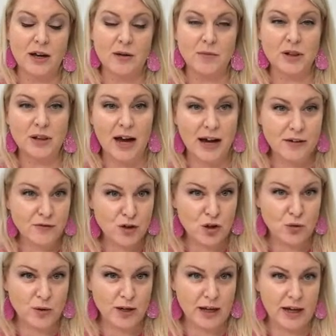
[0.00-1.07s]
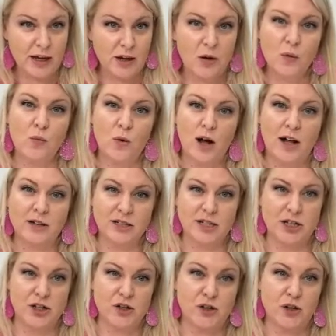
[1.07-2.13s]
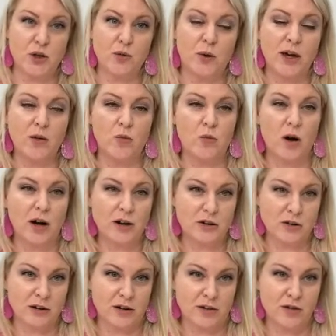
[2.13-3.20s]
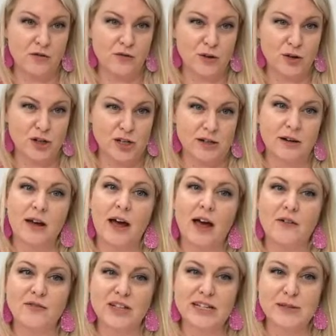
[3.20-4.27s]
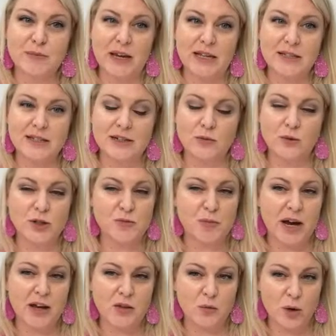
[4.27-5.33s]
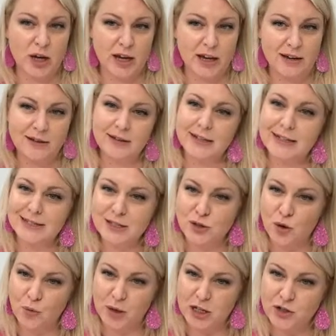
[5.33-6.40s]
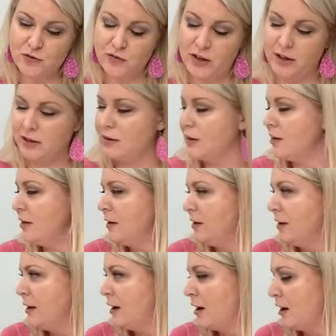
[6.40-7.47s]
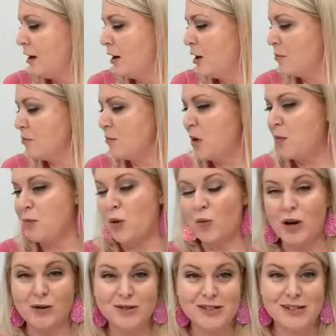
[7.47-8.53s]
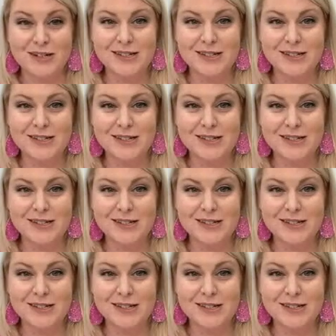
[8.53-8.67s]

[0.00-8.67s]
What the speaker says: live Q&A while teaching you a watercolor version of this painting, which, by the way, is so much fun. But what I was going to